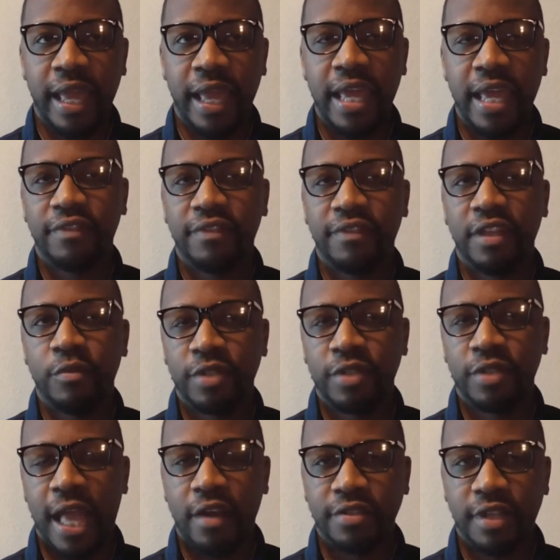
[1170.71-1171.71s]
if there were
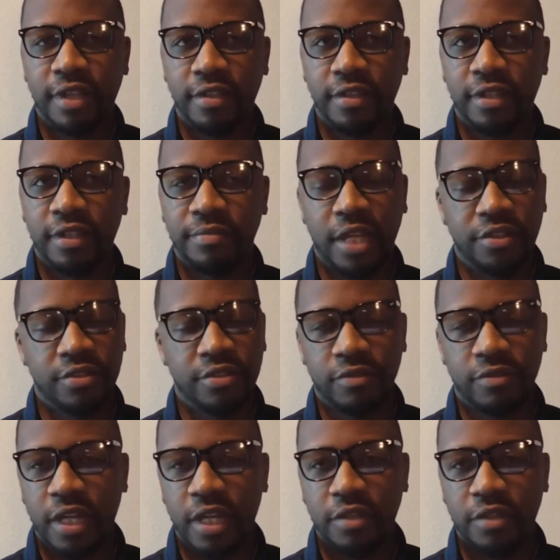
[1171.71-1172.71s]
doubters out there, I'm not sure why you
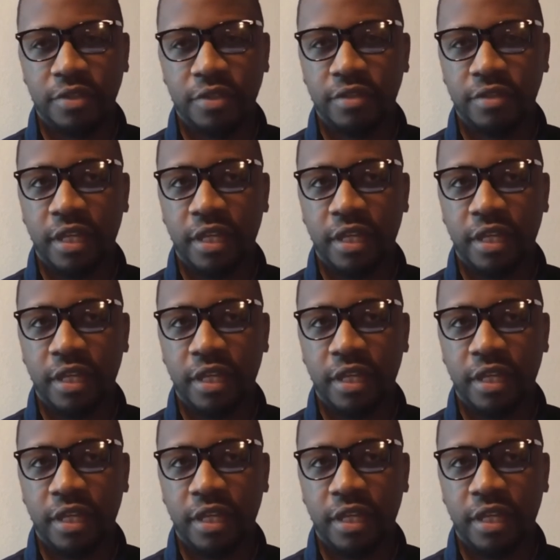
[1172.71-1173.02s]
would do that.